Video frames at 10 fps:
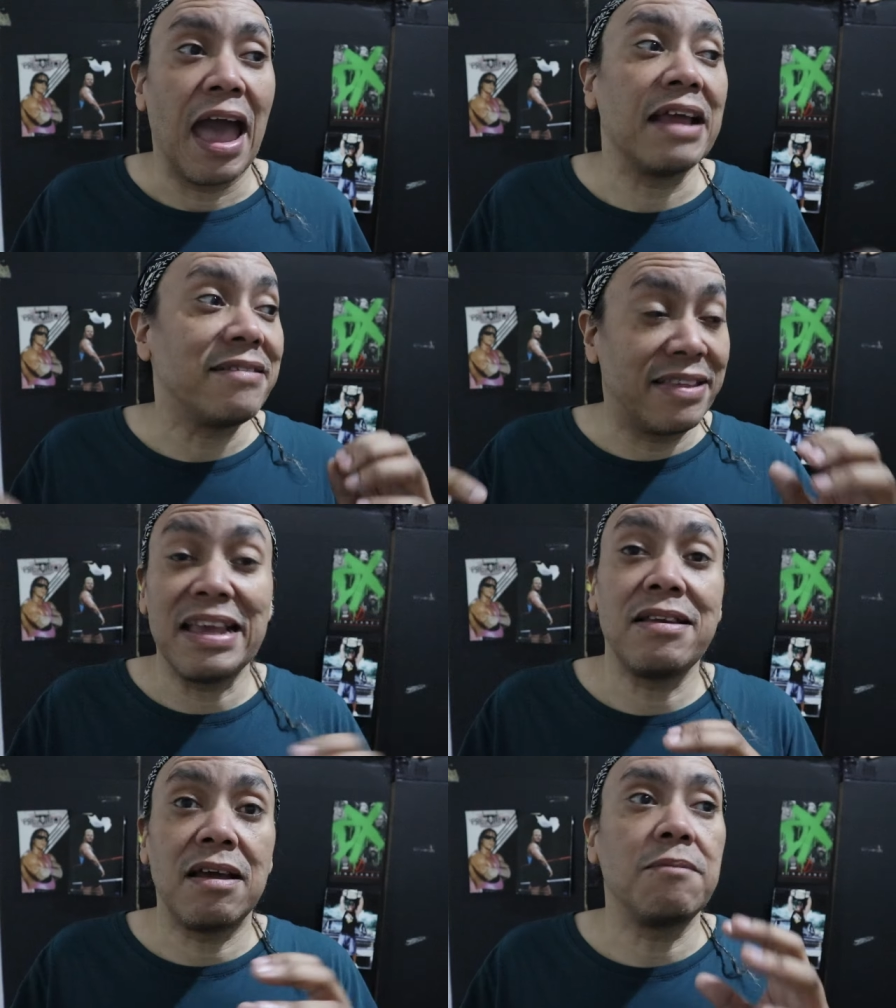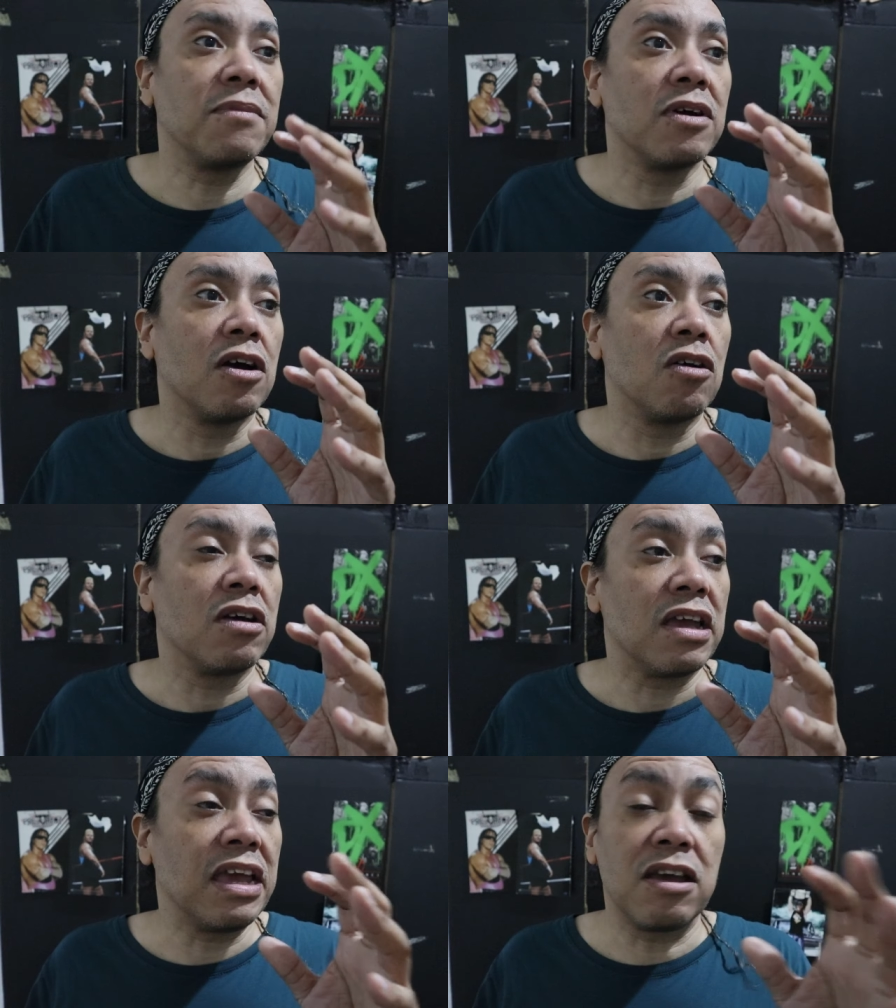And seeing them,
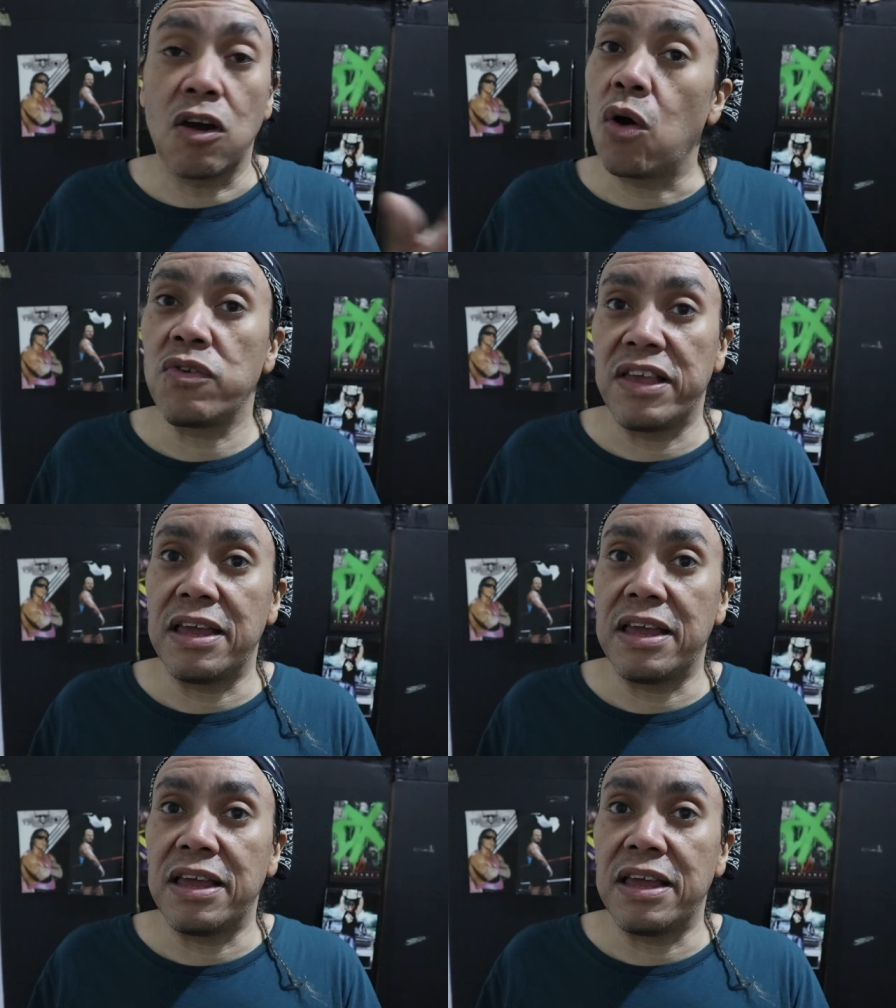he goes